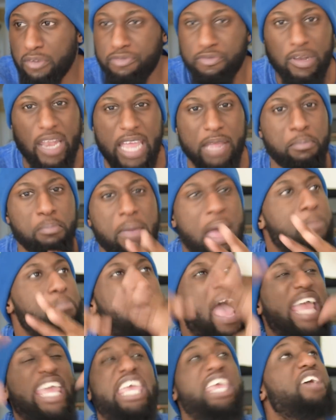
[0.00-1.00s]
like
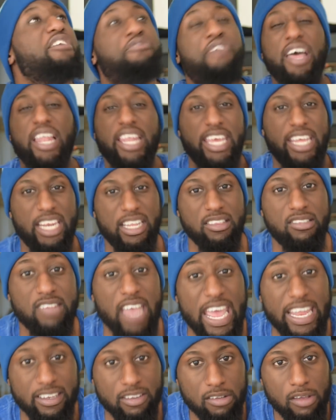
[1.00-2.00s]
Machiavellian
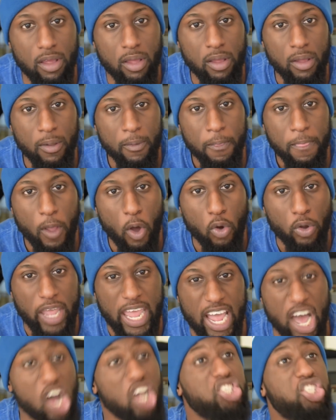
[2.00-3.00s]
intent,
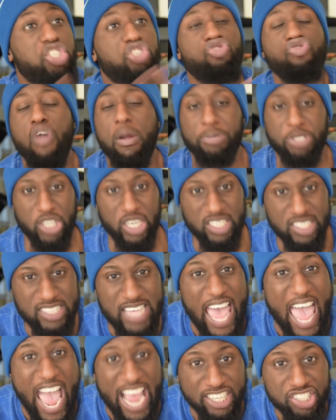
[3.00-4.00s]
okay, unscrupulous
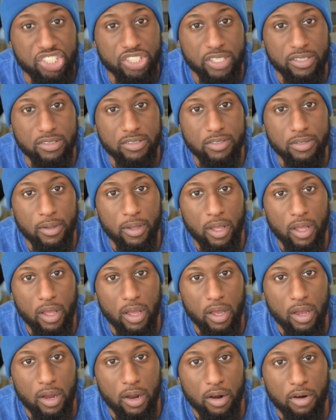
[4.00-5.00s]
actions
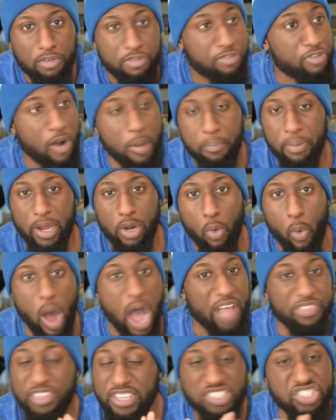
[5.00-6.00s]
from
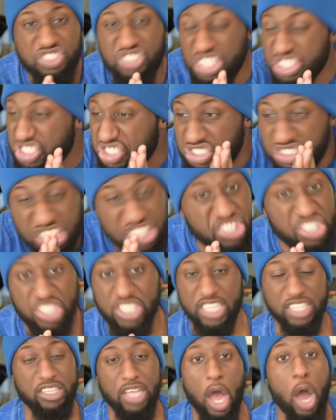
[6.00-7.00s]
Benoit. This
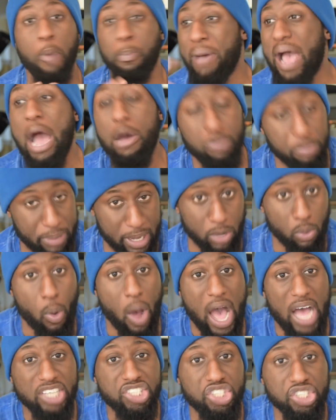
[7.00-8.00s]
about
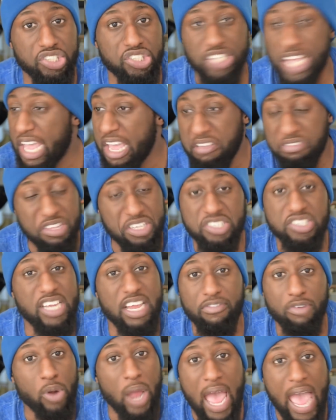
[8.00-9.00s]
Benoit, I should say, this
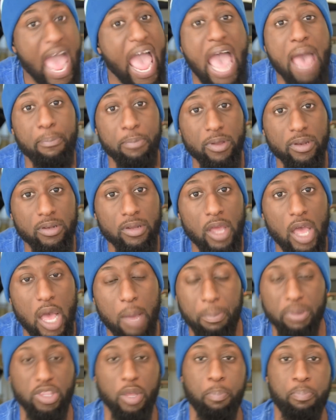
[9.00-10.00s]
never happened.
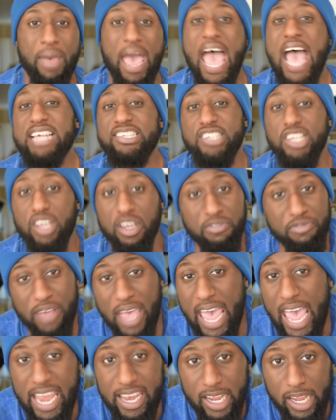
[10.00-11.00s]
But the passing of
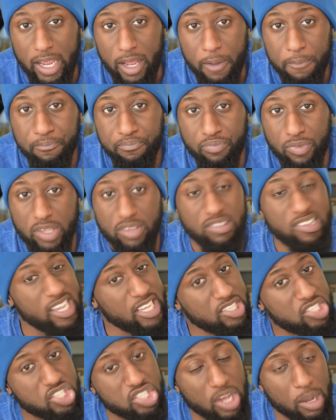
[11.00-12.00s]
Eddie
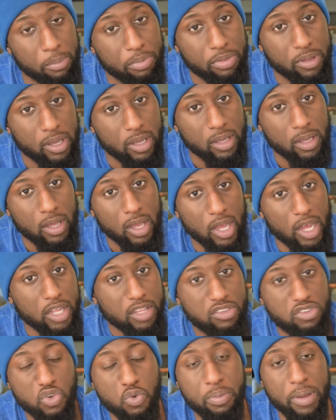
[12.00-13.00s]
did something
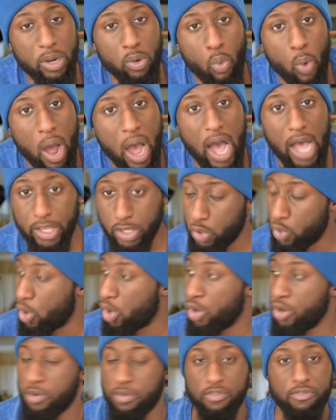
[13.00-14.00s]
to Benoit. You
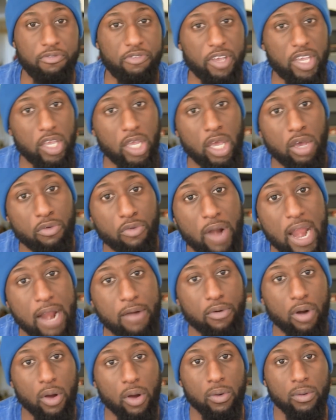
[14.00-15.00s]
heard Vicky
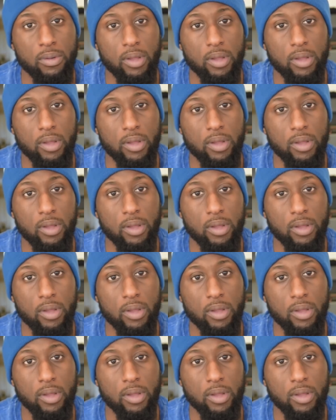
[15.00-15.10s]
Guerrero